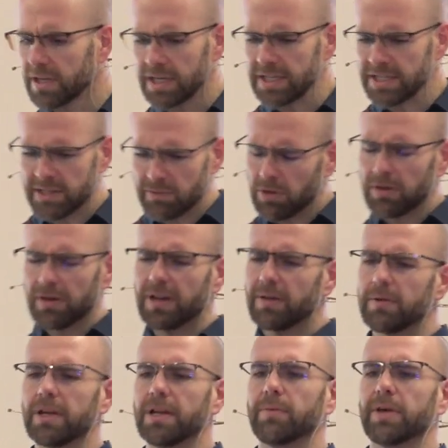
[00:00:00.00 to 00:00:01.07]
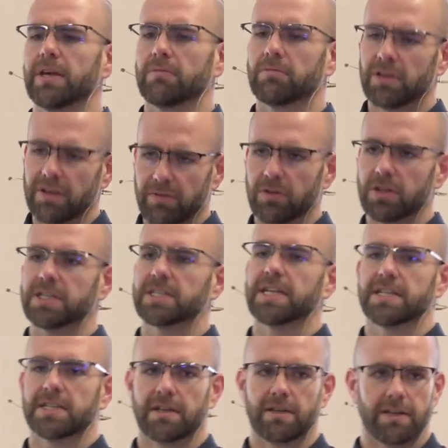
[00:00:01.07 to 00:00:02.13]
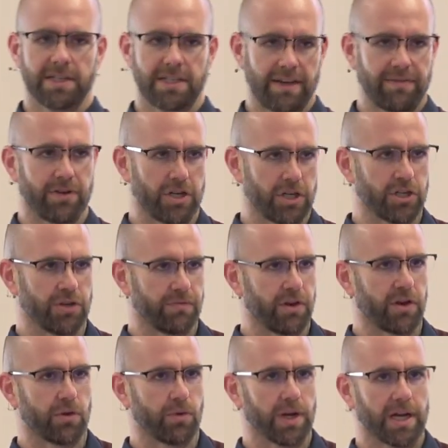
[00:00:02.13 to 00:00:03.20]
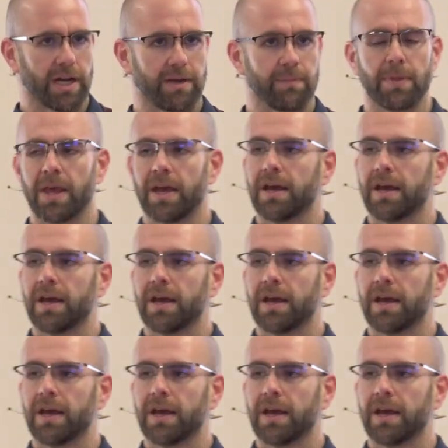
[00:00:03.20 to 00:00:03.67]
I said, "Well, let me give you this as a definition very quickly.